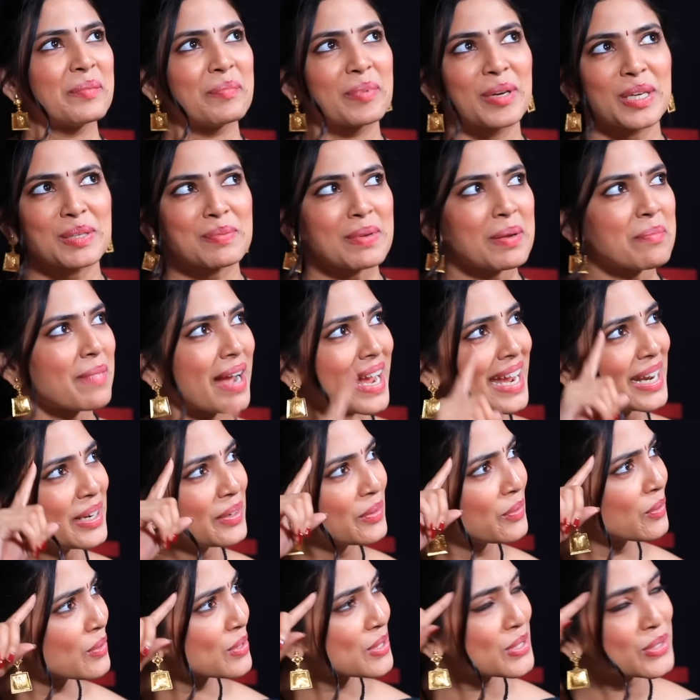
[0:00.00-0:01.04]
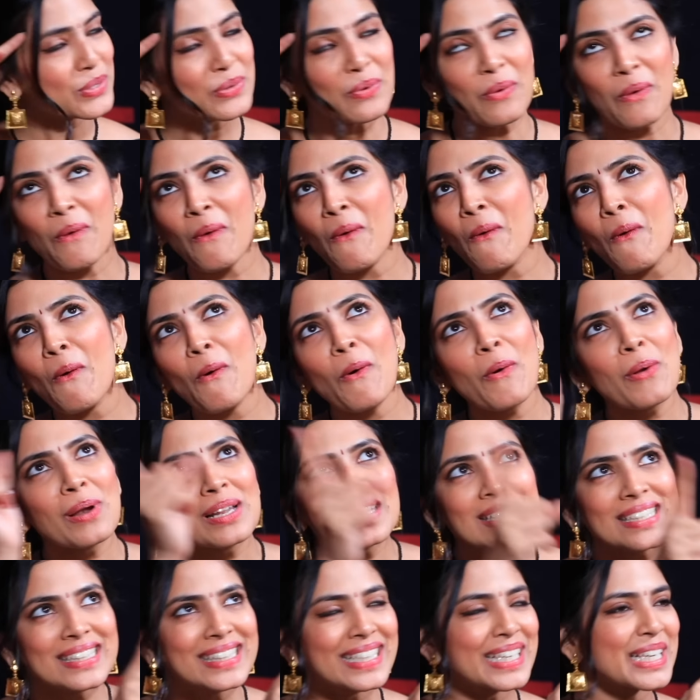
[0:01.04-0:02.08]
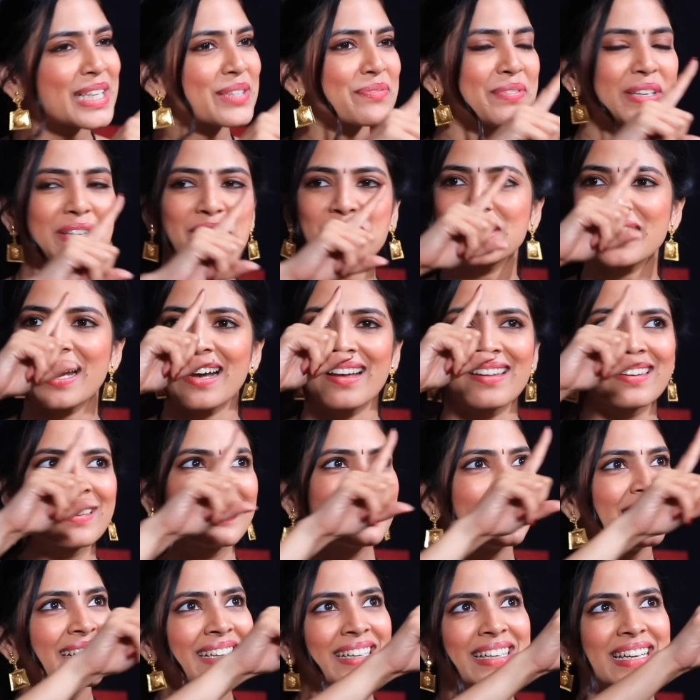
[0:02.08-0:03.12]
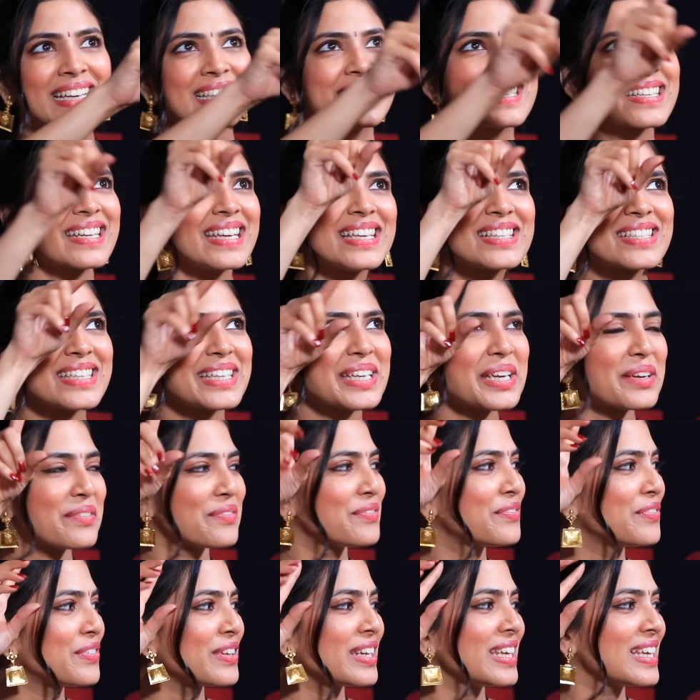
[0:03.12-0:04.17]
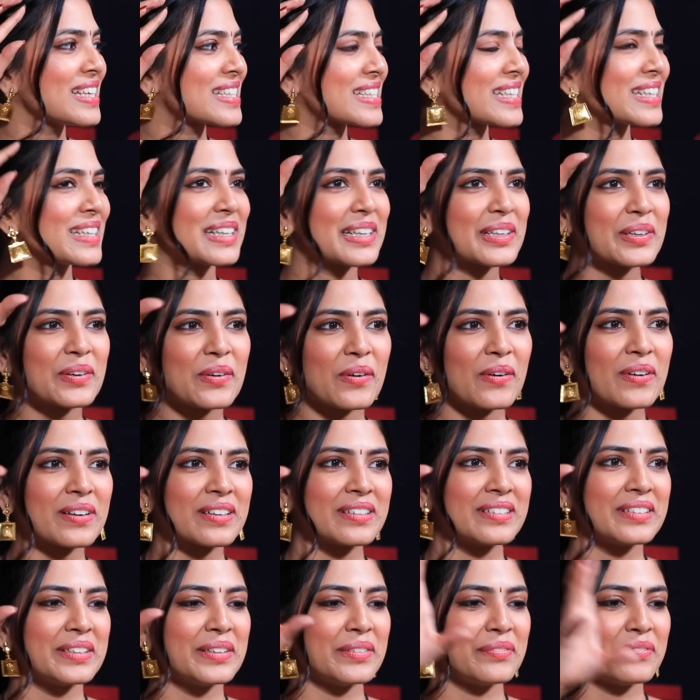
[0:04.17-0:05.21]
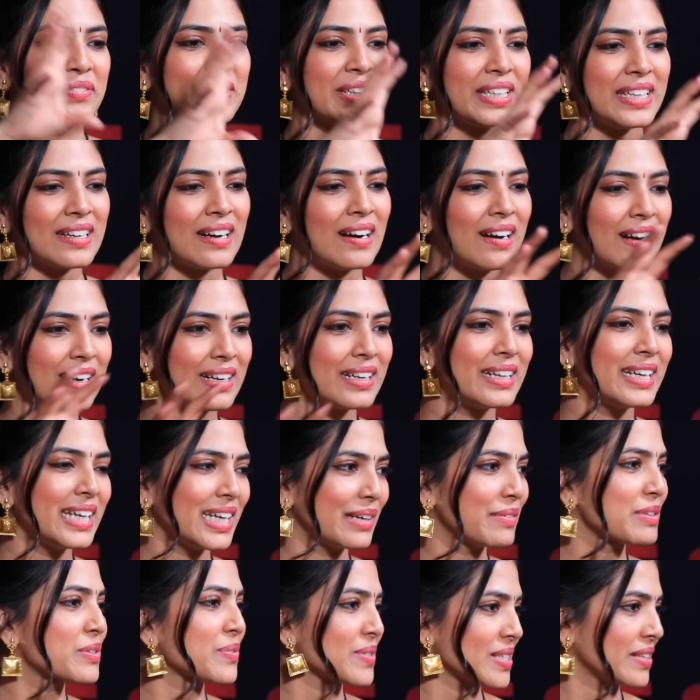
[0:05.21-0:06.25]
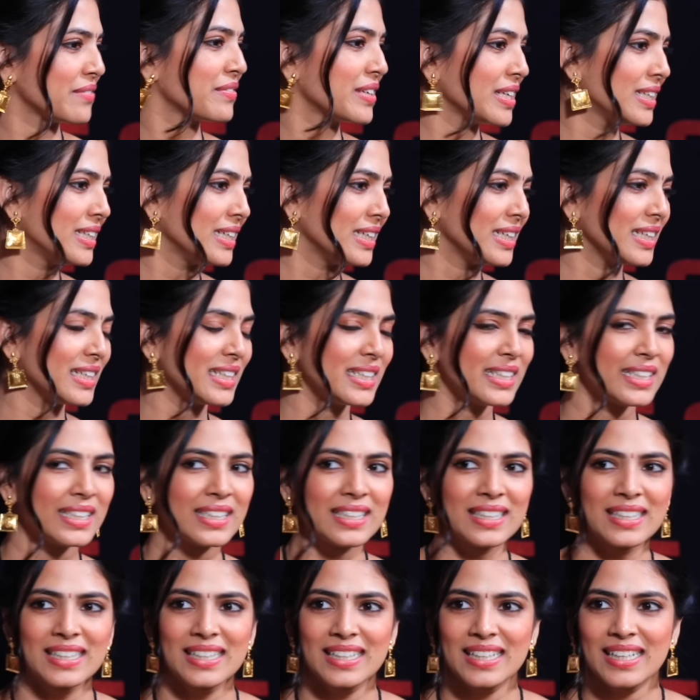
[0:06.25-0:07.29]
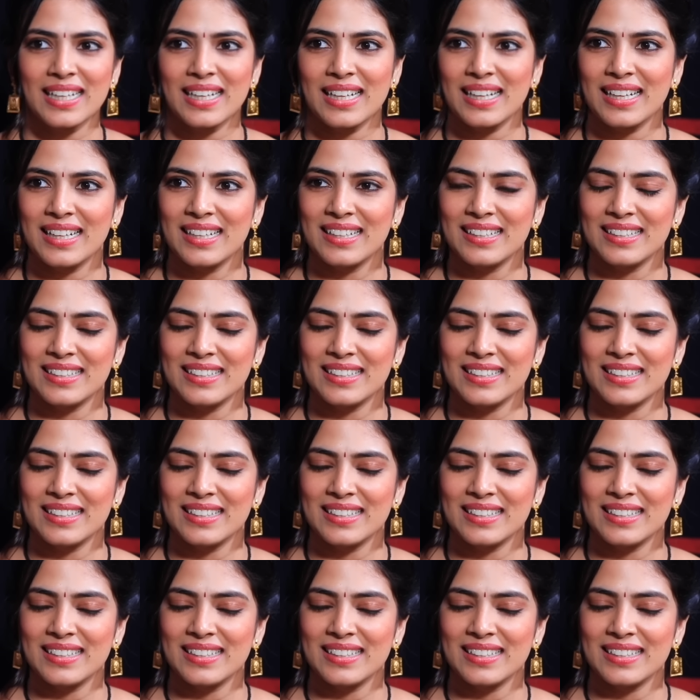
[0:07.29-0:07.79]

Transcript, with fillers: because my mind goes to all the things we've done. It's reaching every single corner, every hard day, which was every day. It's every day.